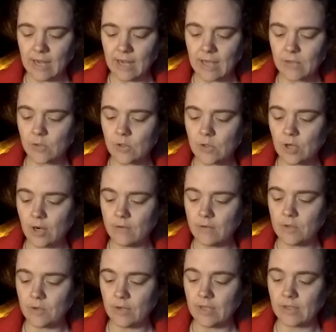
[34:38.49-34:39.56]
extra jar of
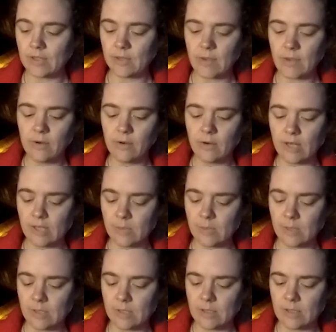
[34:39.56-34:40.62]
treats around
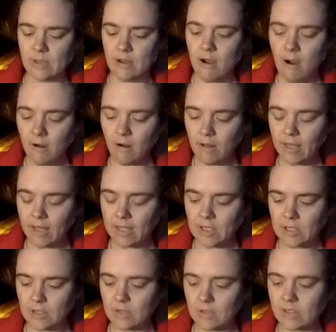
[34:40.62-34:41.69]
Christmas, all I can
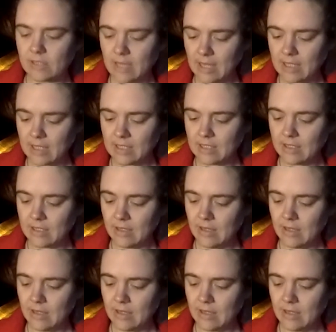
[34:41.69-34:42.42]
do is eat.